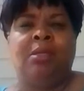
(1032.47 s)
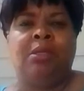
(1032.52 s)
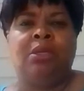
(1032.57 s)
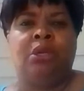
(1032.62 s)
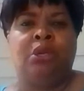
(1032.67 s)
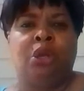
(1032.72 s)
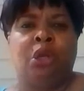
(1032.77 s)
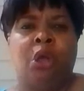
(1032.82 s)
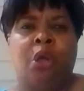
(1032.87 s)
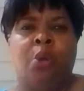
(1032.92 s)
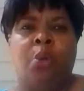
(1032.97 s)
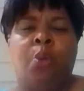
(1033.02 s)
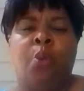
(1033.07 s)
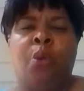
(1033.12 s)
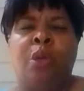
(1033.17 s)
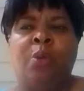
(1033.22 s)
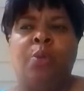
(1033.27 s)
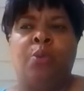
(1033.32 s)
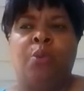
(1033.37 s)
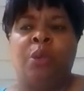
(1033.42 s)
You know,
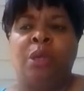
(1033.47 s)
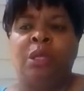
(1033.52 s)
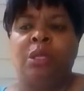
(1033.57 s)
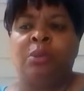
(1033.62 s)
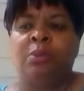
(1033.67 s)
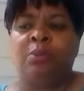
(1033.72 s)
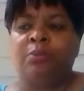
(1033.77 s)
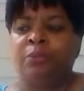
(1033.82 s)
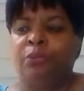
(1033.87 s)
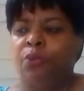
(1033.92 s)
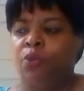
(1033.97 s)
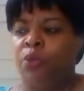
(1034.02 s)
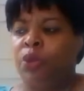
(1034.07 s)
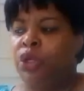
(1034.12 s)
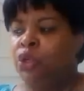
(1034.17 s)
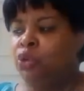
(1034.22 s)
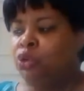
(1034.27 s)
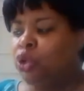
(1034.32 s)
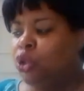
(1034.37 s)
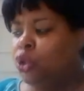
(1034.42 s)

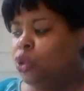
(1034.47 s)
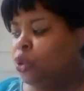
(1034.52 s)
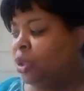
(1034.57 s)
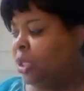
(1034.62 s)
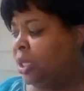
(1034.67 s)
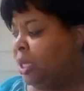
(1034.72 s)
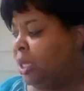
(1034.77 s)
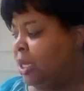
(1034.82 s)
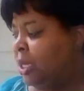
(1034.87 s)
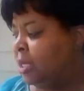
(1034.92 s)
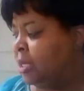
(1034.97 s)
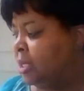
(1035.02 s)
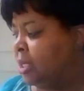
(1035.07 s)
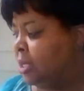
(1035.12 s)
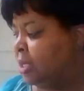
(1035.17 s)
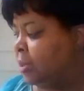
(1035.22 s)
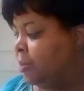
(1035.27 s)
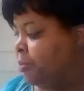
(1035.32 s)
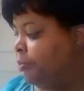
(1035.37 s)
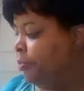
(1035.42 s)
when you do
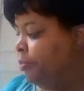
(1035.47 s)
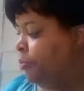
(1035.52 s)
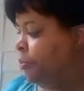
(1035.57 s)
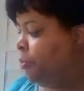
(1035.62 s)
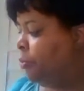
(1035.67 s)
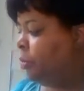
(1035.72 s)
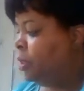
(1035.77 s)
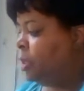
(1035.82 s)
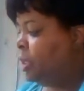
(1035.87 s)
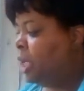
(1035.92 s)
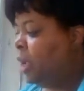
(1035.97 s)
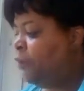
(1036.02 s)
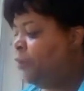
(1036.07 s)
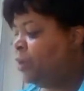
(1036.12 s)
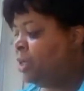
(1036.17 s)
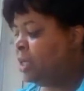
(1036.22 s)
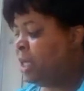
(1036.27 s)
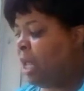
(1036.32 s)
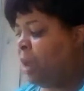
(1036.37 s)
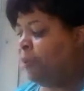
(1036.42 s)
things, say
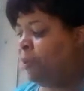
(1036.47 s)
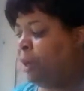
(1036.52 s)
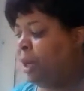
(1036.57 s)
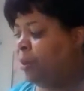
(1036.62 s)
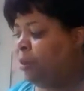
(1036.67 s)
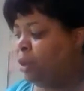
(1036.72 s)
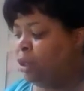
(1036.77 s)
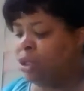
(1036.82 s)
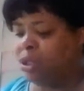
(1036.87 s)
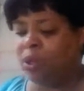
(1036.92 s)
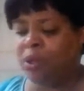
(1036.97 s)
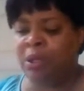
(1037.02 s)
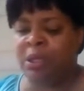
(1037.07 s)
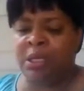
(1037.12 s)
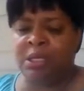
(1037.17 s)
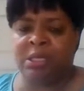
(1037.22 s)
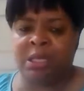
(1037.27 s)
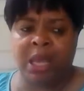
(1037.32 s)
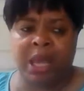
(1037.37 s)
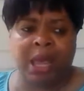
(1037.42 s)
for example, let me show you
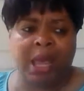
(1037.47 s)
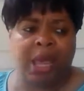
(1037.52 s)
this.